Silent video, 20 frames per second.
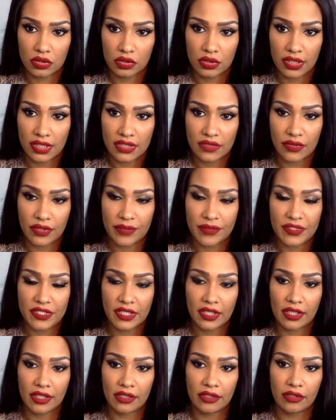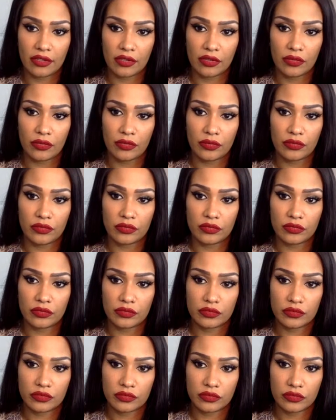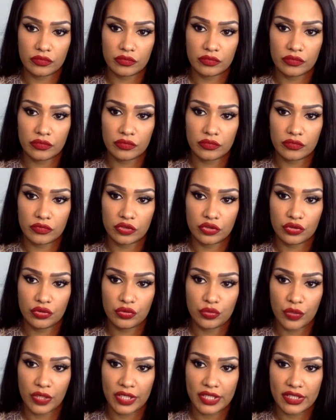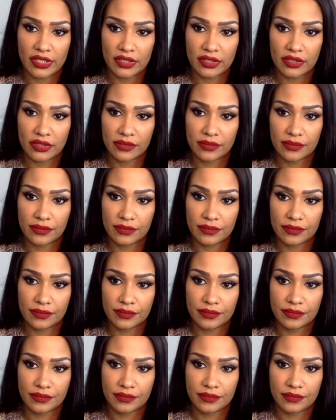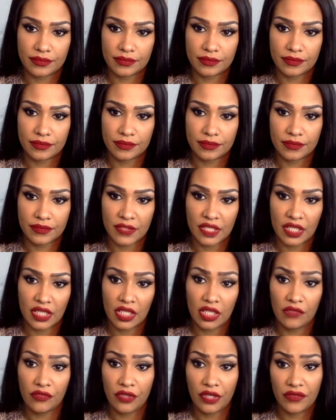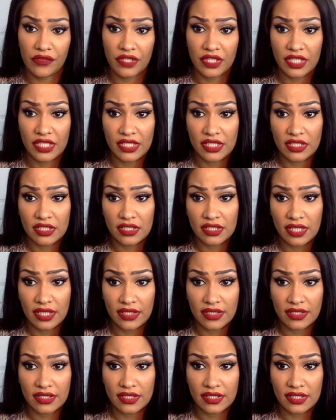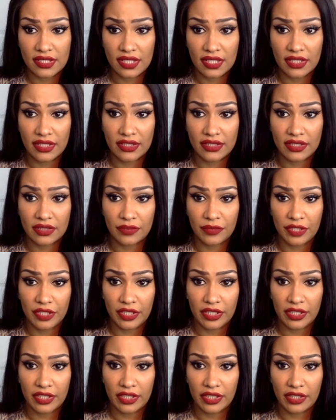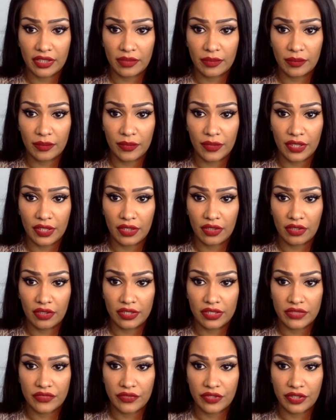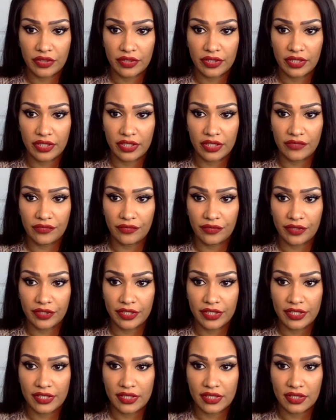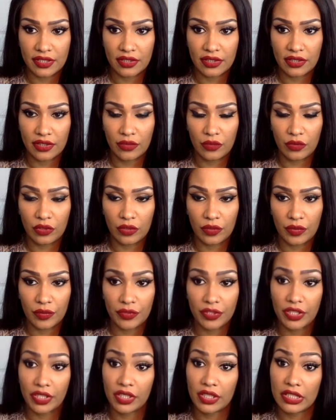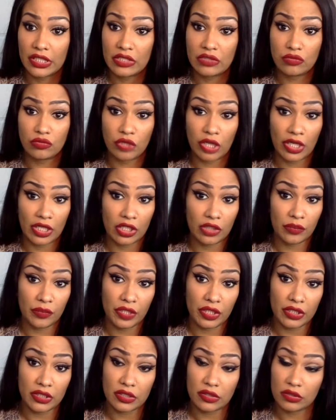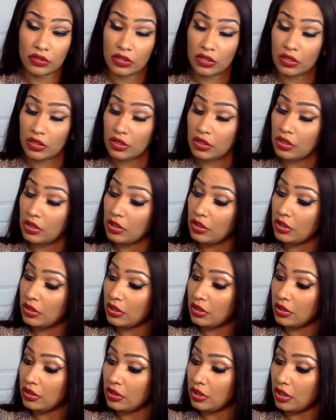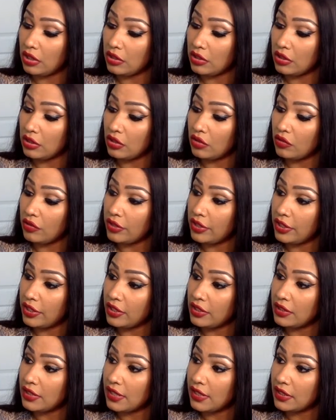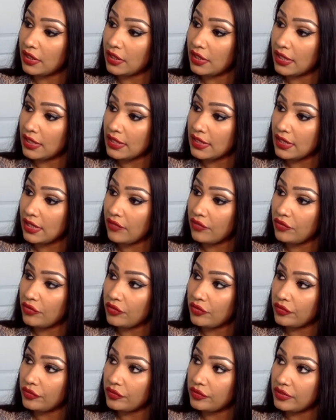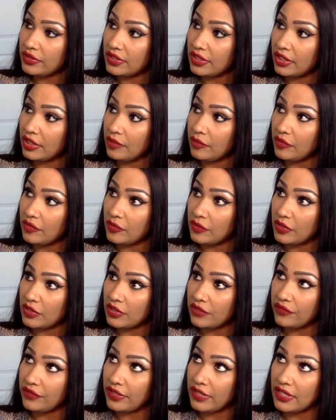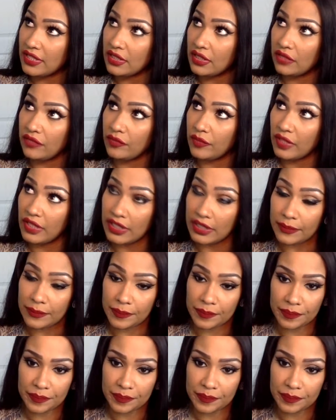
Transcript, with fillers: That's why I'm saying, you know, choose wisely. If you have the keys to his house, it's a sign he's committed and met all his family and friends and worked with you out. He's trying to commit. Y'all need to go ahead and take the next level step, especially if he has enough money.